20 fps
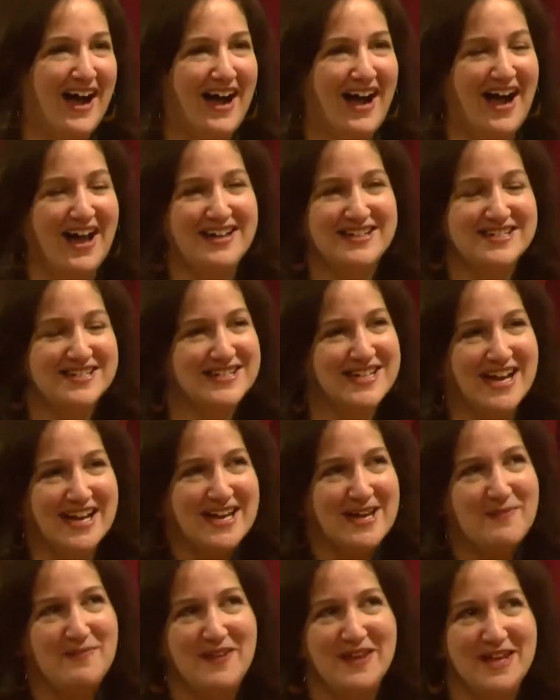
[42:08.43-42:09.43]
I
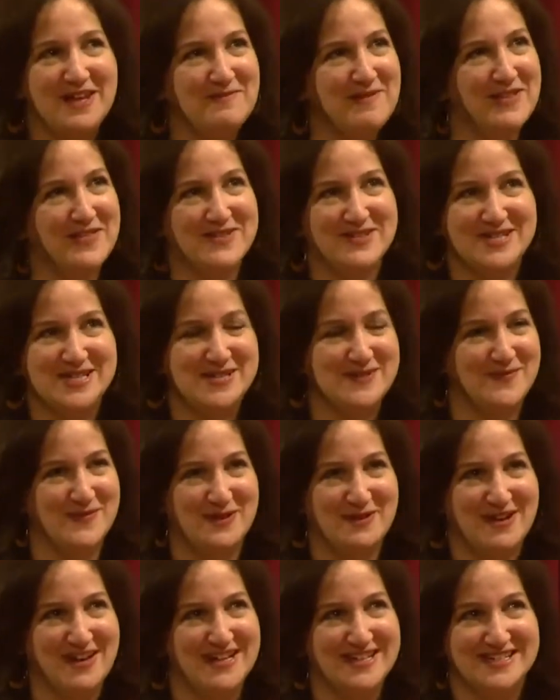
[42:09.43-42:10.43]
keep thinking about those
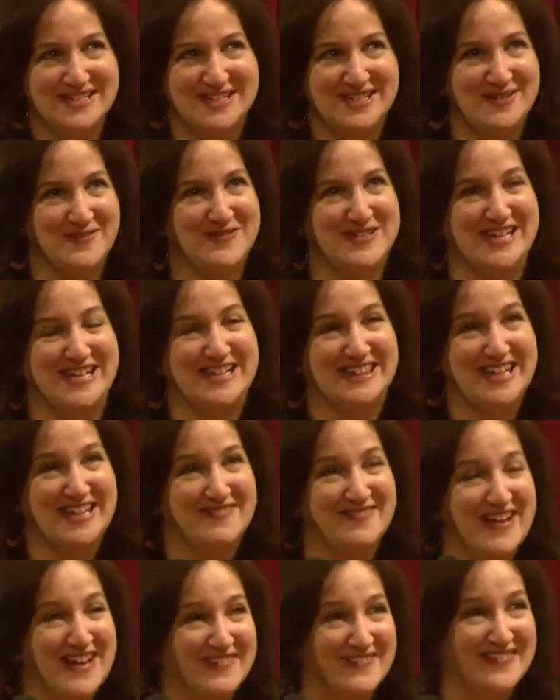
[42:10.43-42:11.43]
sphere ice cubes. They make
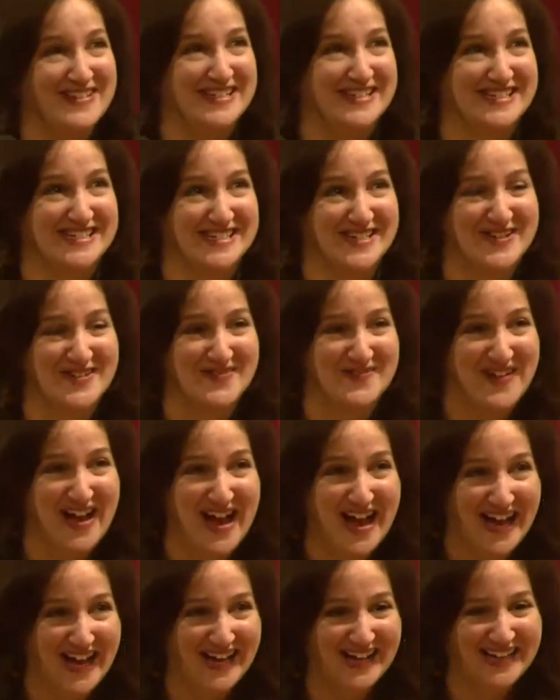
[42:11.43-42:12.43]
me so
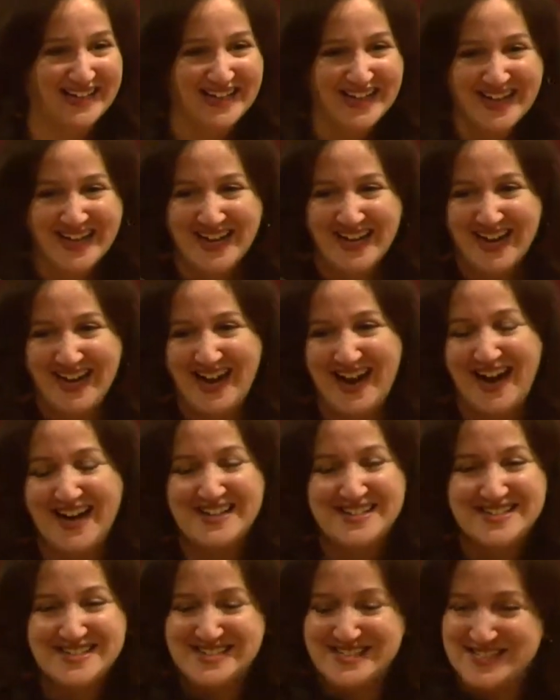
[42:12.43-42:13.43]
mad. I
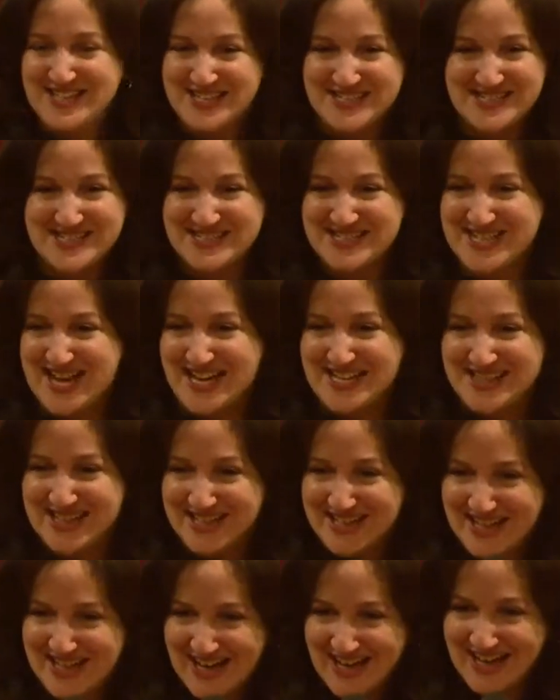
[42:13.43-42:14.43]

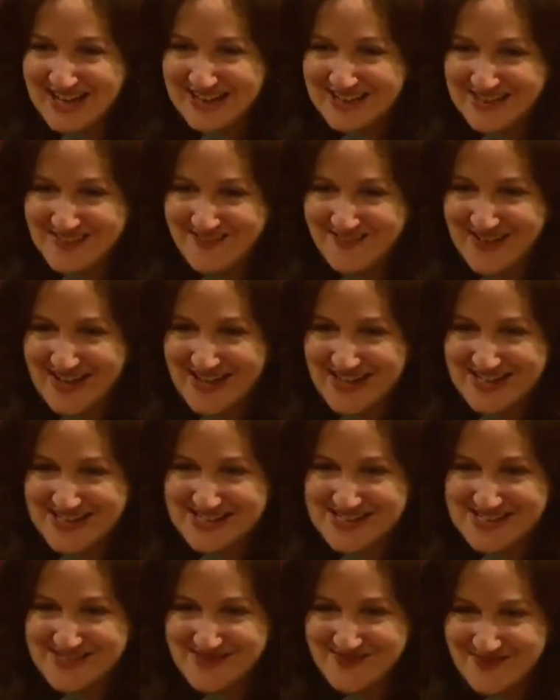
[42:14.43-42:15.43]
think it hit in the
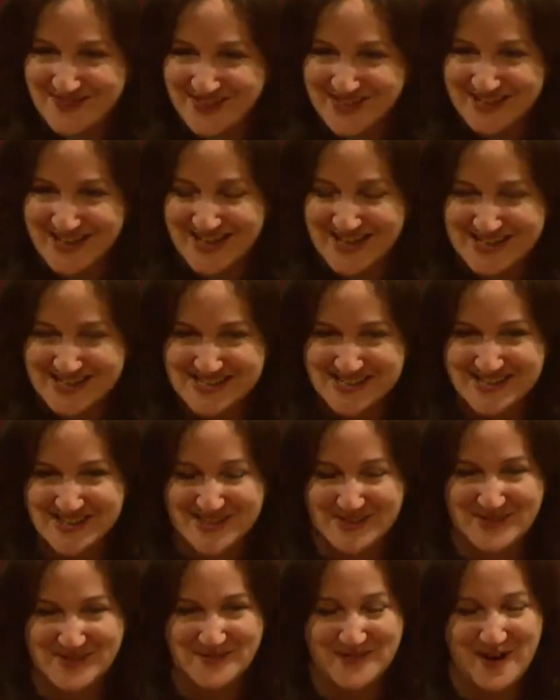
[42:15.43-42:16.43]
face with an ice
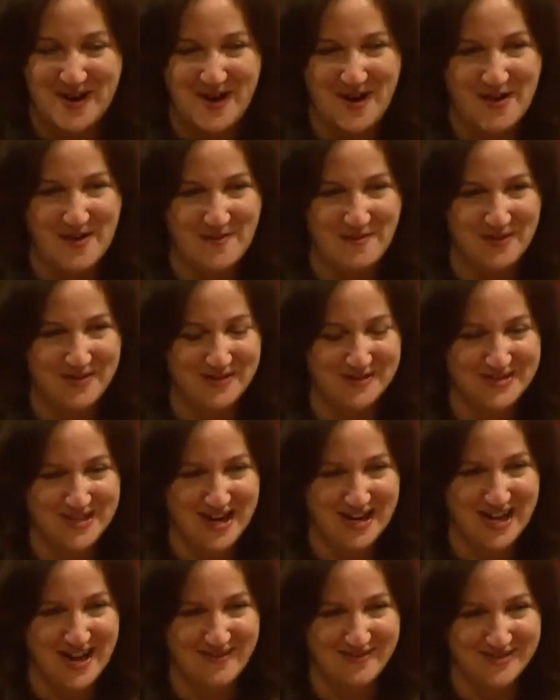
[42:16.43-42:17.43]
cube when you're
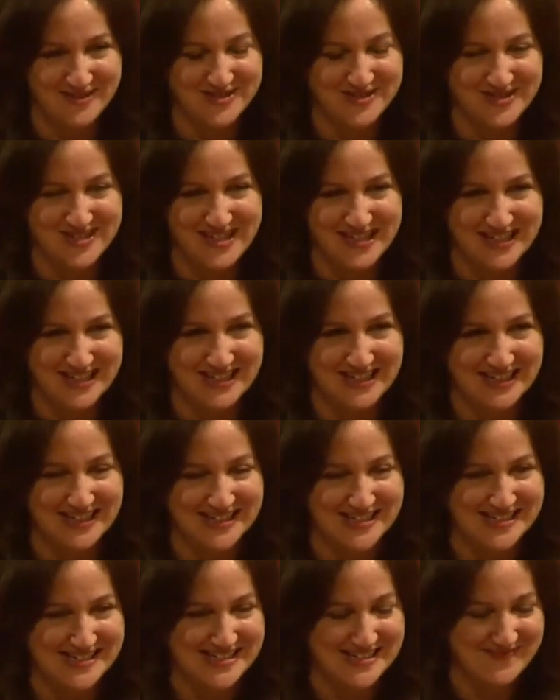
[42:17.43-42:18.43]
trying to have your drink
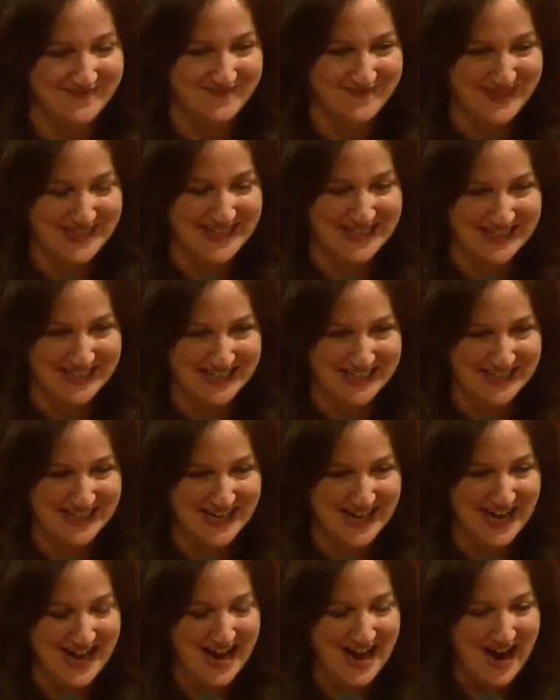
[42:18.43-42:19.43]
is mean.
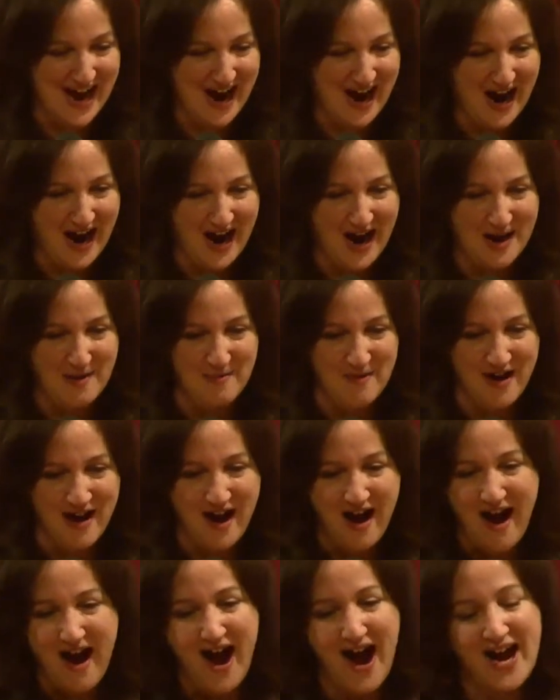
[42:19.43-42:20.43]

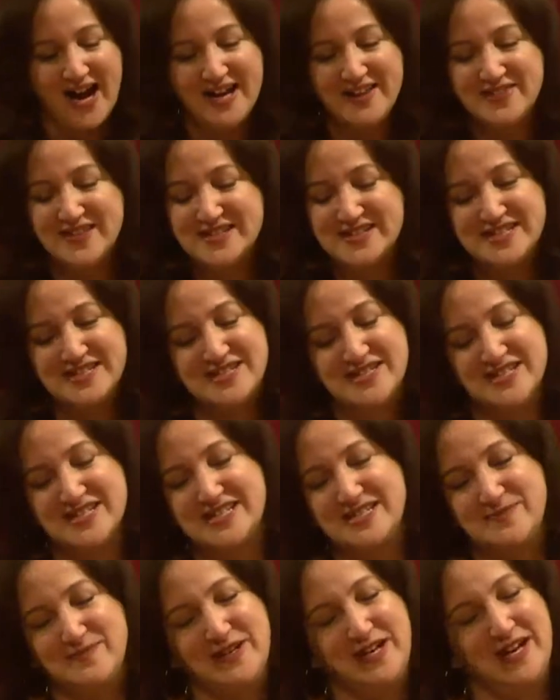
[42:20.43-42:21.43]
This is
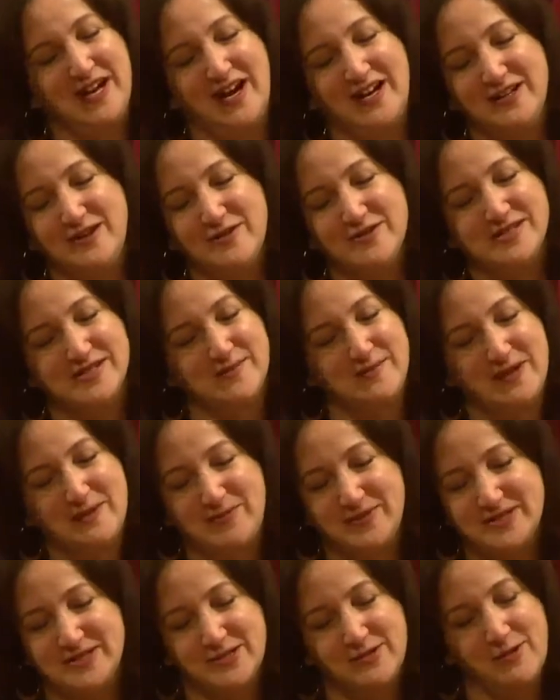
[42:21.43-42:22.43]
just me. I know some
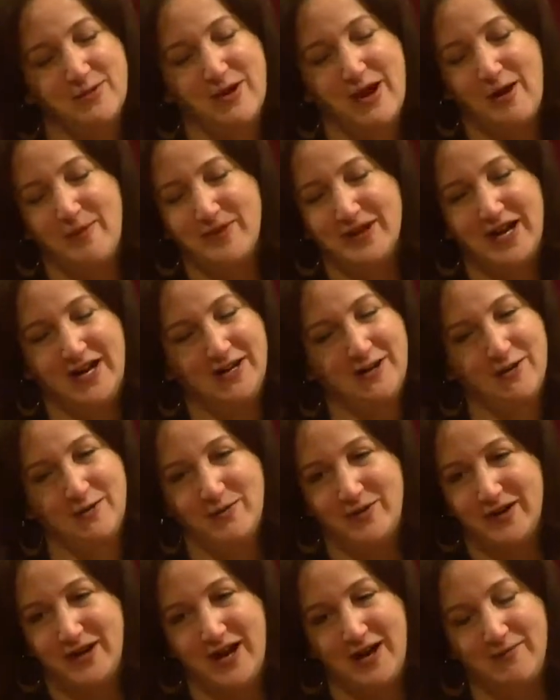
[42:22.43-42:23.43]
people do it well, but
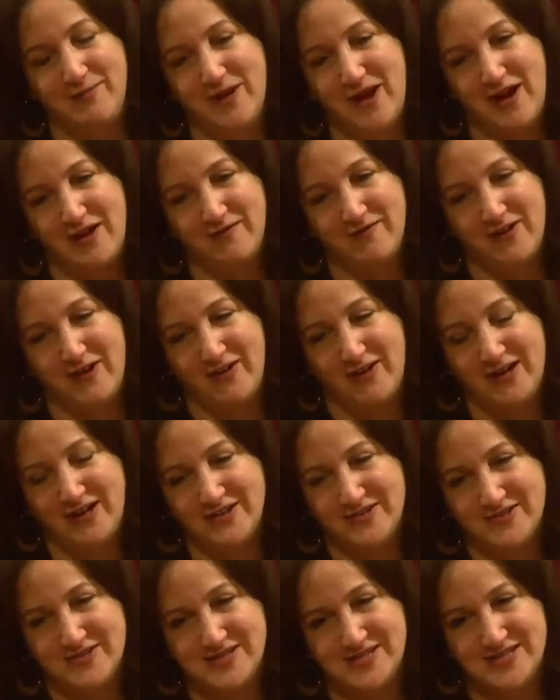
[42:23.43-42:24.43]
I'm not very
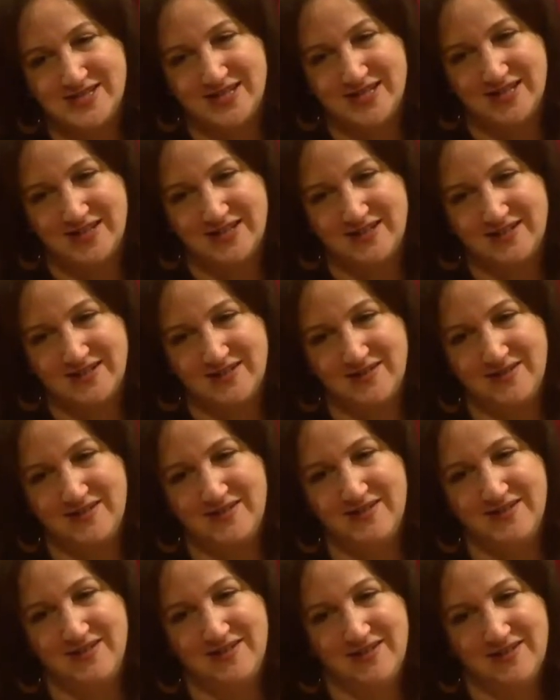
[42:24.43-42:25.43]
interested in,
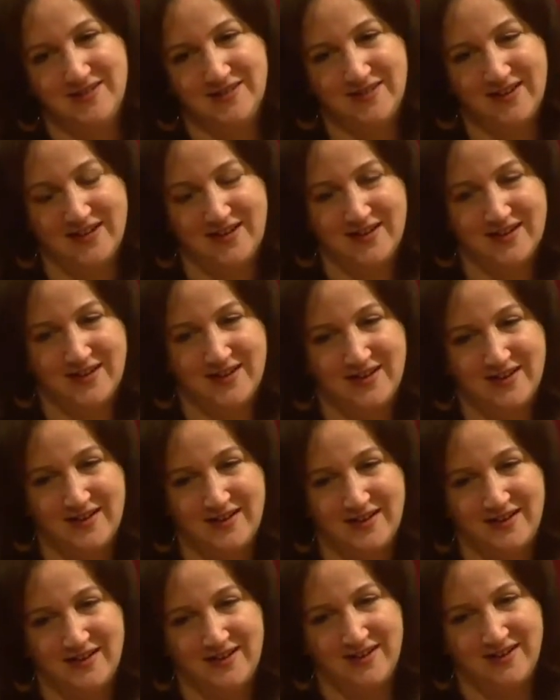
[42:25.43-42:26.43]
like,
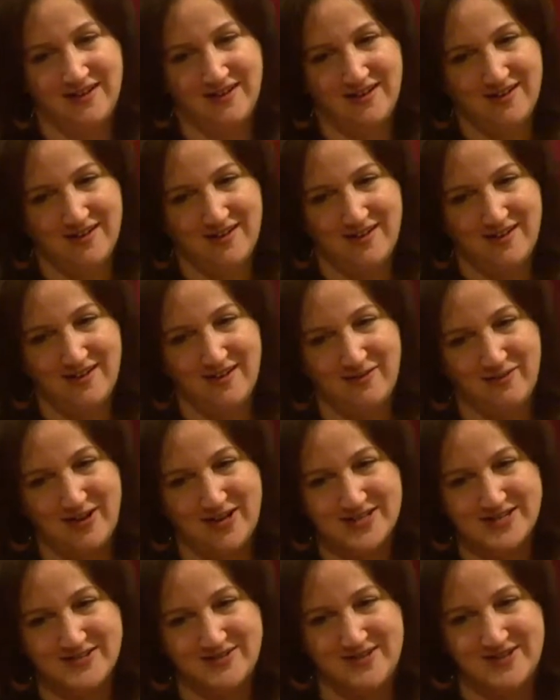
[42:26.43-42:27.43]
a
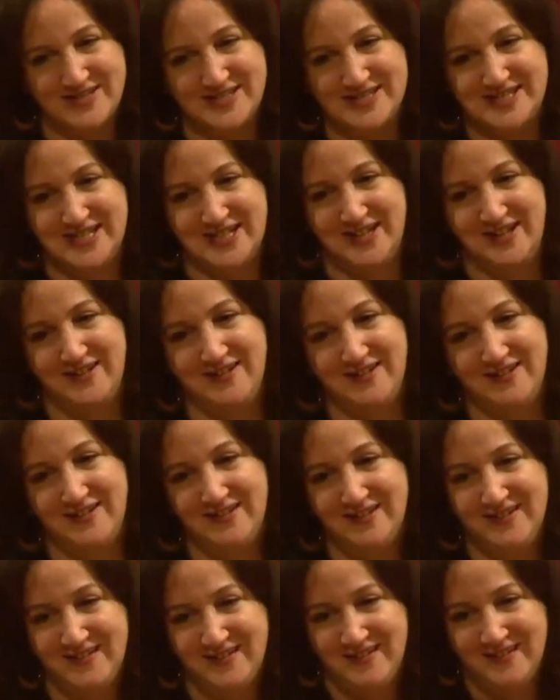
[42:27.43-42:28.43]
restaurant's take
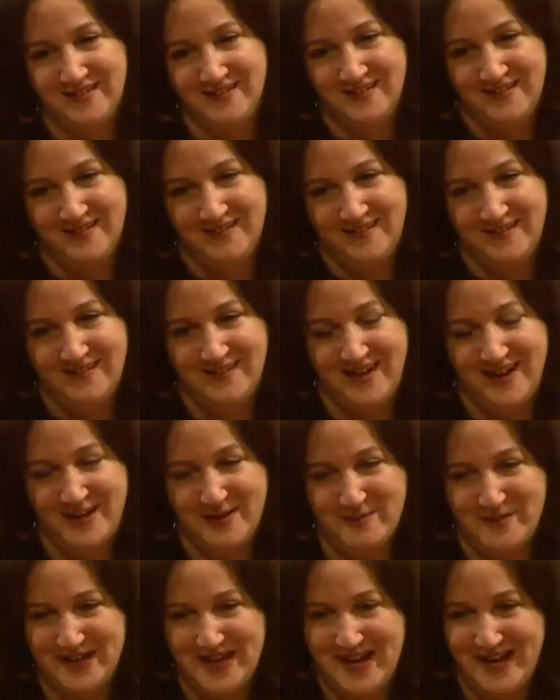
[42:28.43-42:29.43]
on a
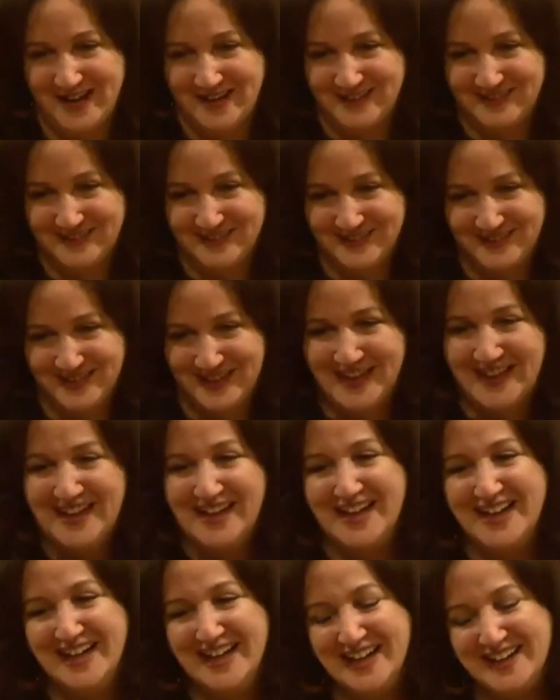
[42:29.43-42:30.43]
Manhattan.
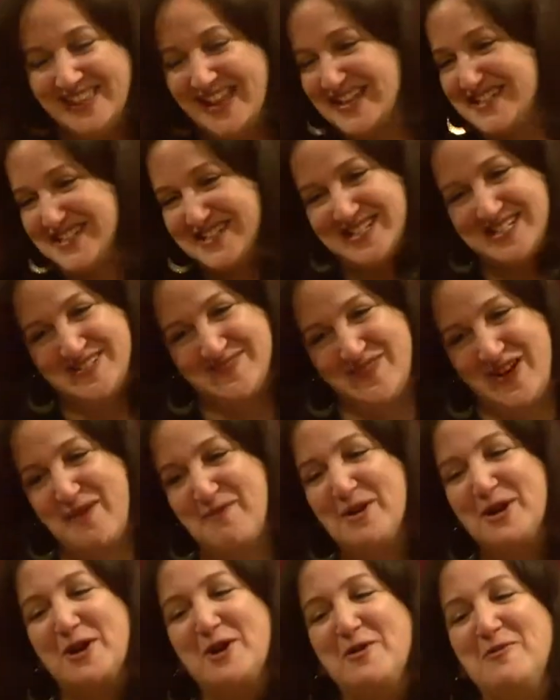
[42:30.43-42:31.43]
That's just me. I'm
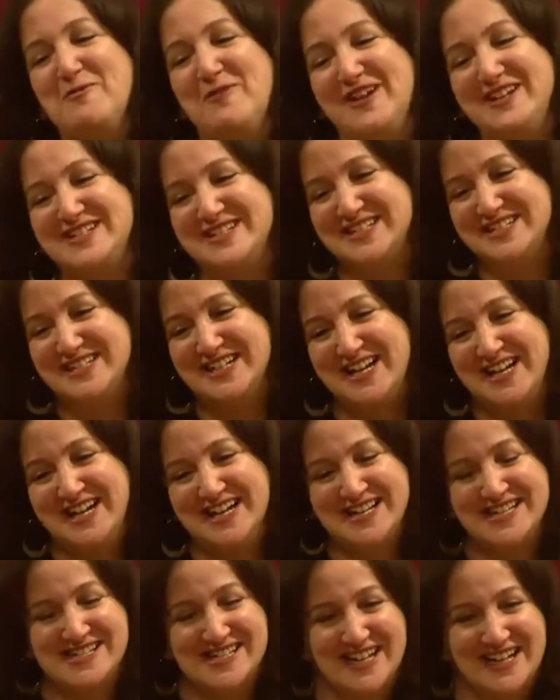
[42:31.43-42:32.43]
a curmudgeon,
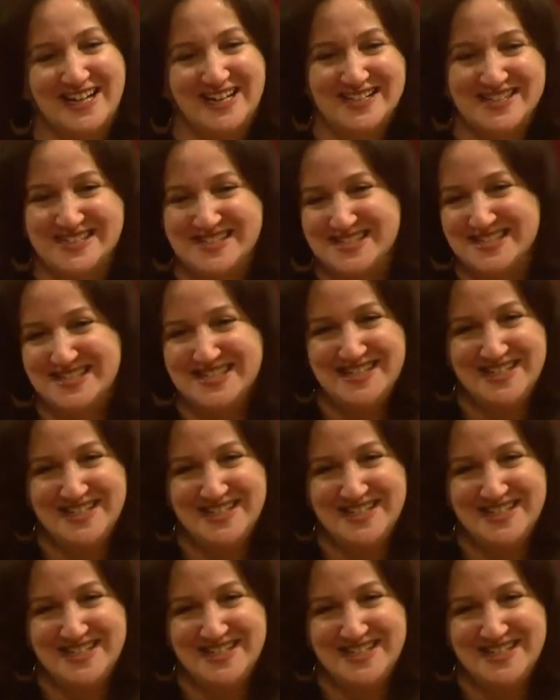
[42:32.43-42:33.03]
guys. Like, I just